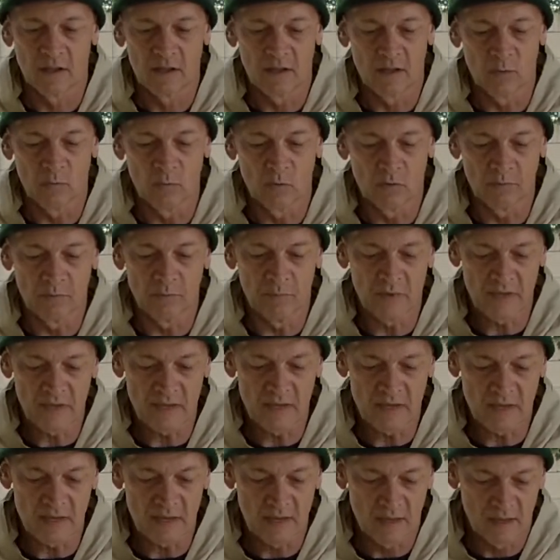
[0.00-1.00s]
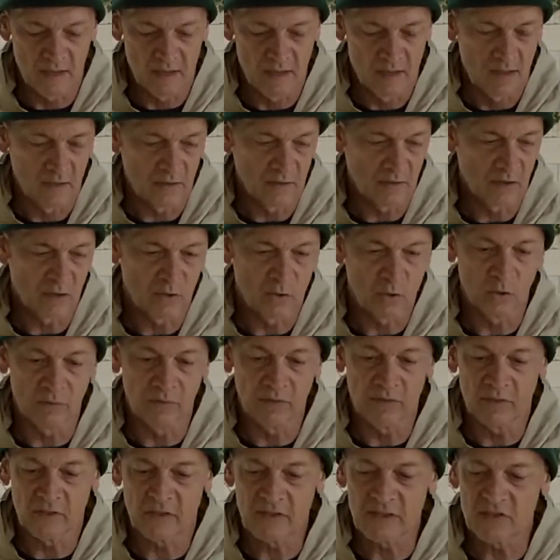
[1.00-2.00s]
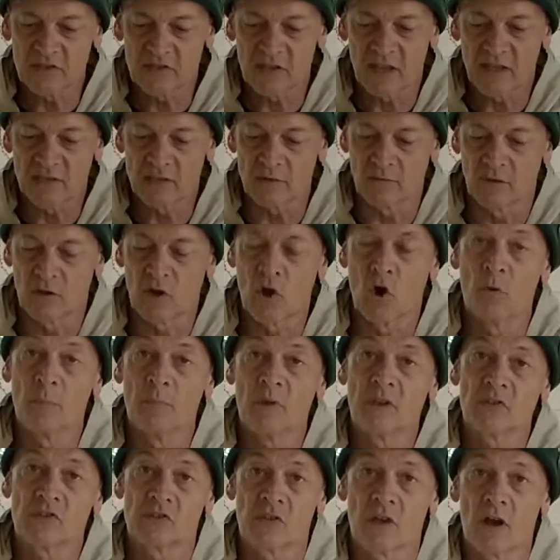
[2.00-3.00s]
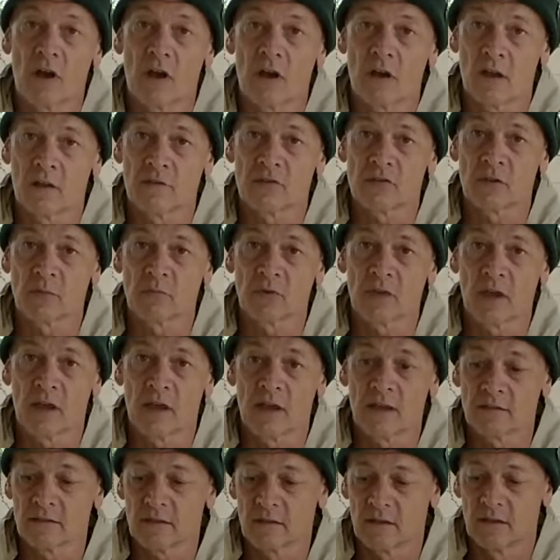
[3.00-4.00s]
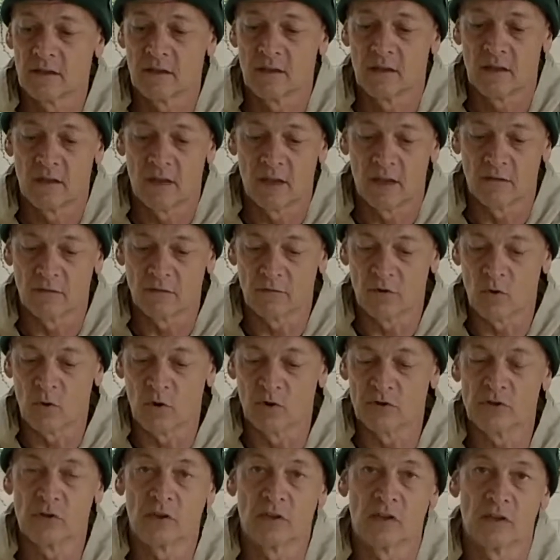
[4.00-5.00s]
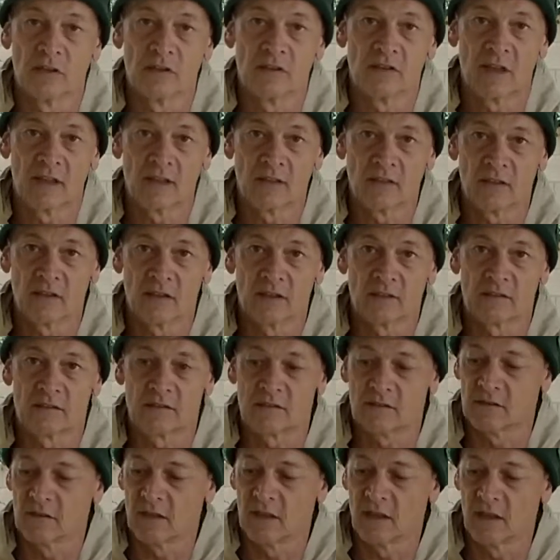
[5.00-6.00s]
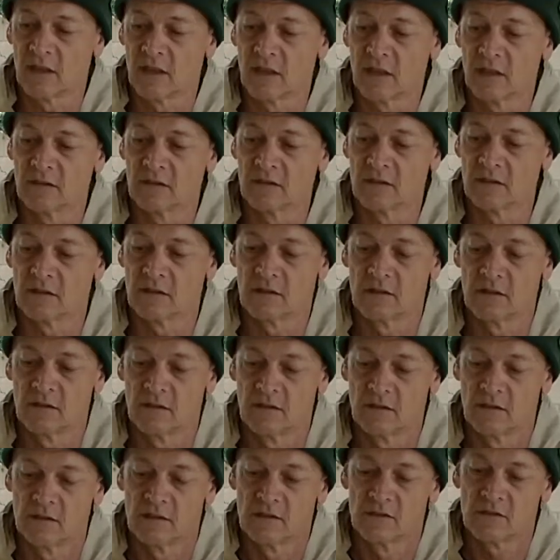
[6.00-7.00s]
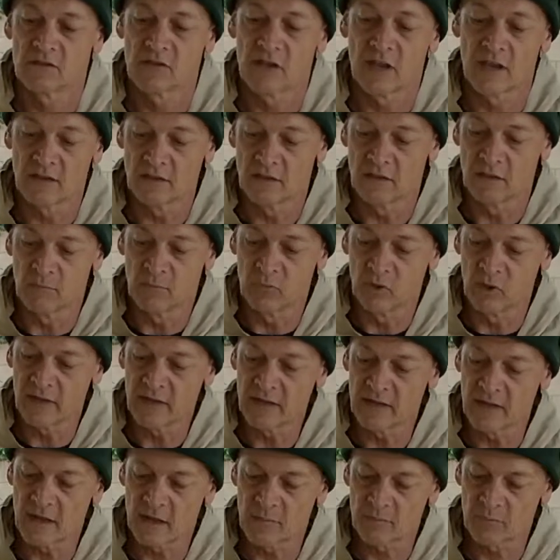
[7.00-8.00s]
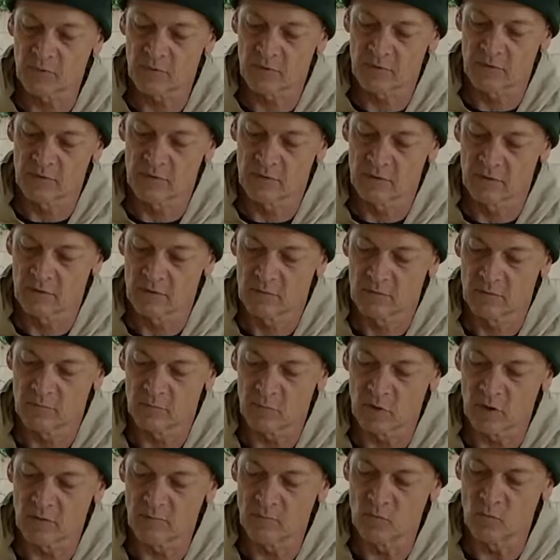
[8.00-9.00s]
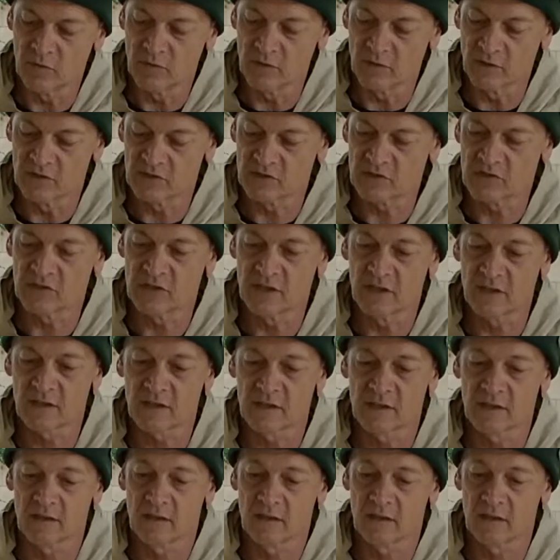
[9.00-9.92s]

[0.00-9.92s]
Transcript: It would be the equivalent these days of a coping saw of some kind, and of course you can take this and tighten the blade up by moving this stick.